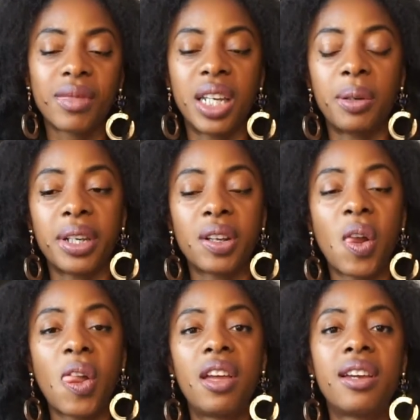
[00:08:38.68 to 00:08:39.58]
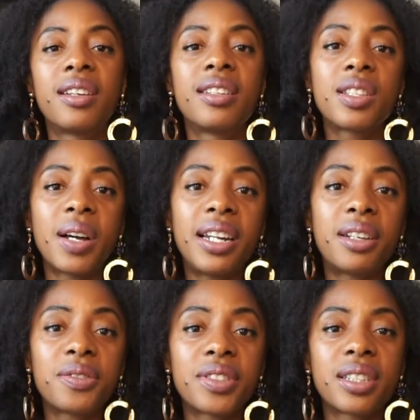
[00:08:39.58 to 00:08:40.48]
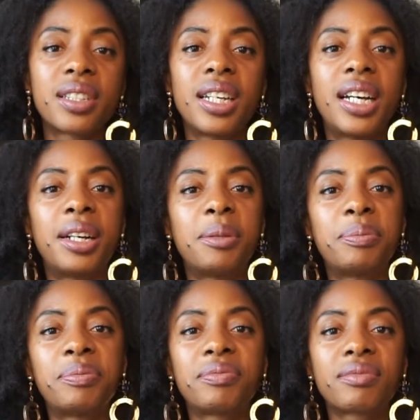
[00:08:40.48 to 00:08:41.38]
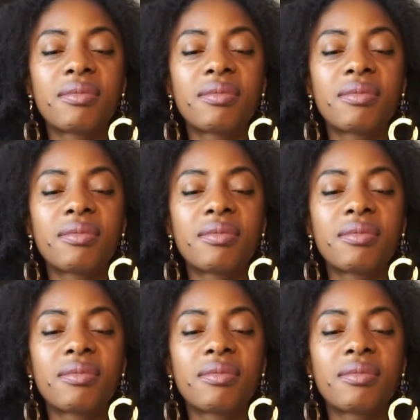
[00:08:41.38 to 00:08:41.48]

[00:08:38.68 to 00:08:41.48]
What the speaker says: Anyway, so I left. And